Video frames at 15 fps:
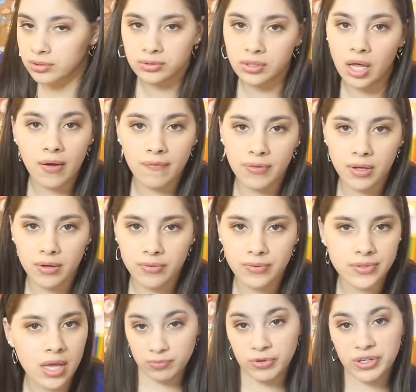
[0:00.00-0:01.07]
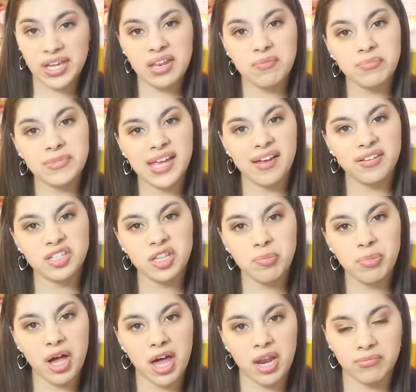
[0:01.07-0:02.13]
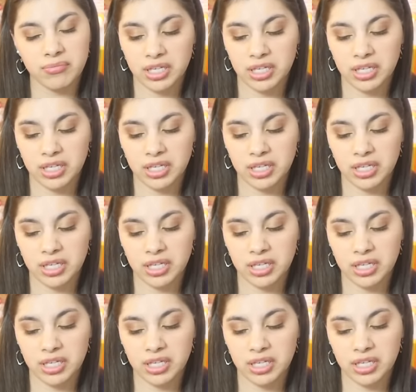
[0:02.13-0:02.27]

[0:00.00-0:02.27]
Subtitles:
love those. We're getting down to the bottom